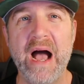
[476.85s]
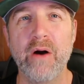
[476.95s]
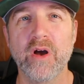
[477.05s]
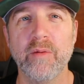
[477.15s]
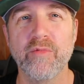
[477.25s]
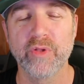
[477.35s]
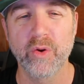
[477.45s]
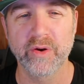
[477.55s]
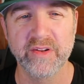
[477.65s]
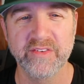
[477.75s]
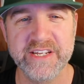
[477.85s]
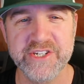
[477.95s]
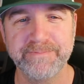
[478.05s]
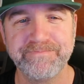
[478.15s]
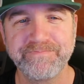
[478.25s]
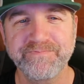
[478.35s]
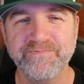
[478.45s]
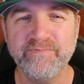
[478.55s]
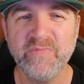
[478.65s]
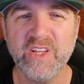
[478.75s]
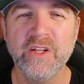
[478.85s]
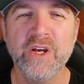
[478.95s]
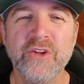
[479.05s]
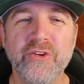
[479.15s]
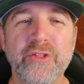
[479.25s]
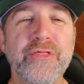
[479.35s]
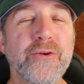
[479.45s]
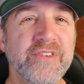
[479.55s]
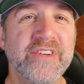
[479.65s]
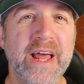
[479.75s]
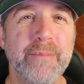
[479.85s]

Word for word: outcome for the organization so the third step